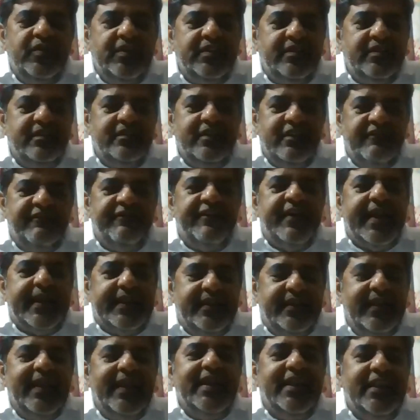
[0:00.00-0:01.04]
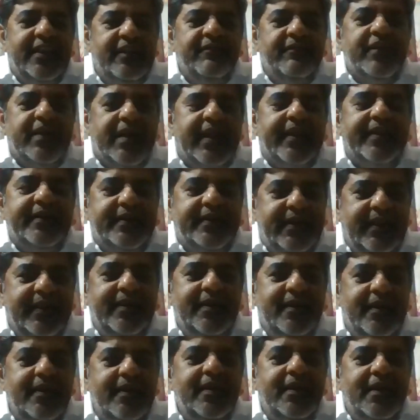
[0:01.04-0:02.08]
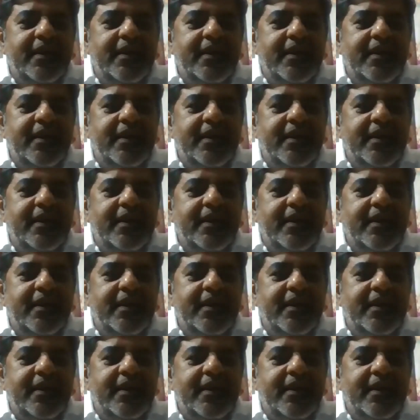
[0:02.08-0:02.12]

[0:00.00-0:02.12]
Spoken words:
which is in fact negative currently.